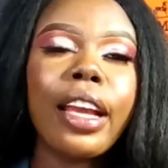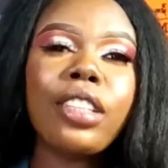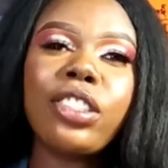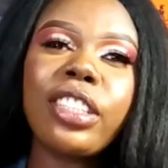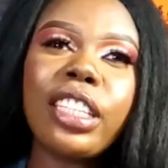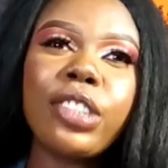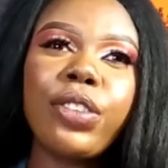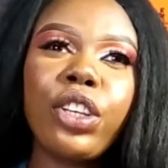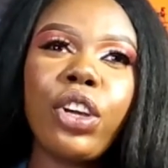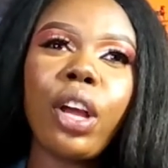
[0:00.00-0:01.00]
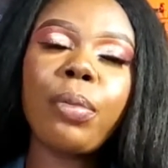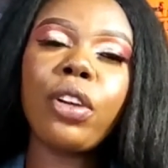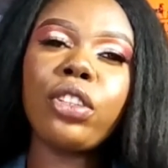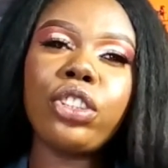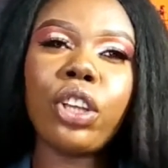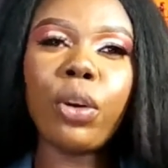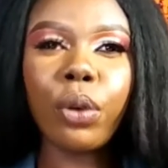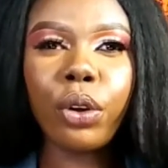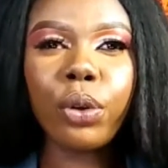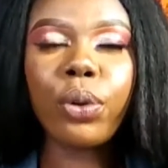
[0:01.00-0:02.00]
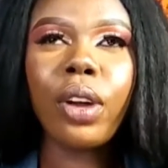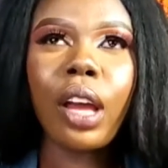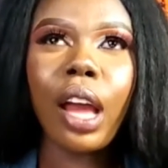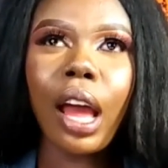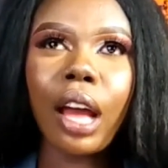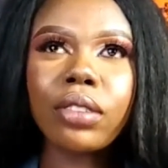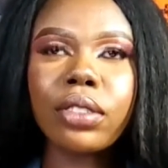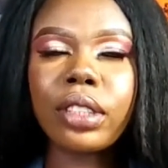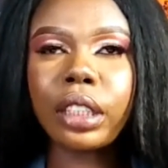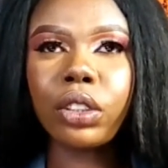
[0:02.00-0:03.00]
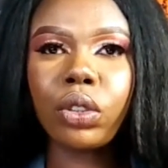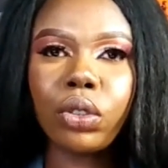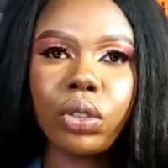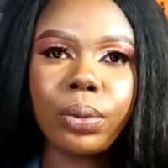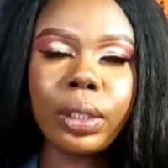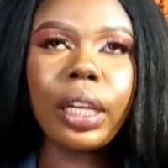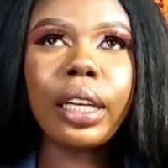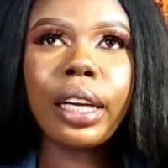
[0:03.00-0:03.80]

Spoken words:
In today's video, I'm going to share with you how to start your YouTube channel.